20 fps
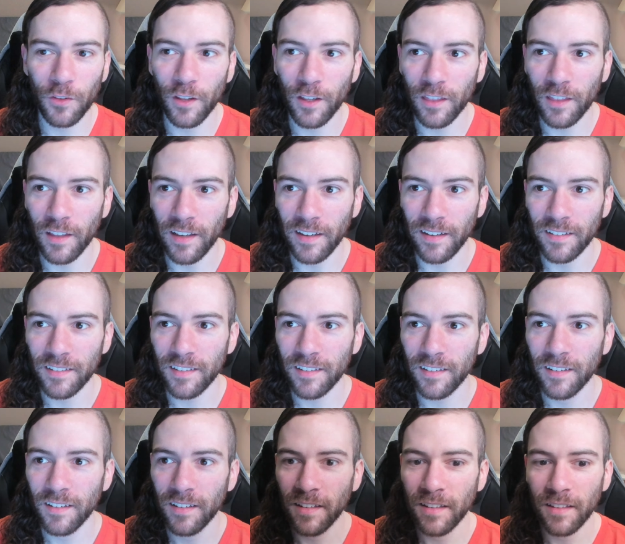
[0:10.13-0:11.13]
the things,
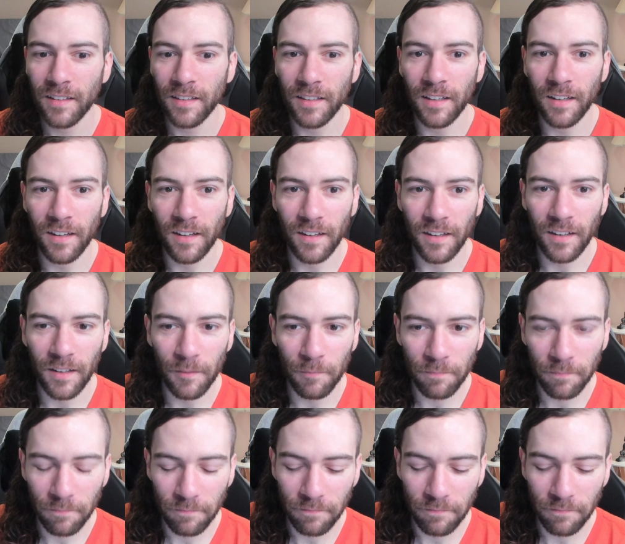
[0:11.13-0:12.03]
the,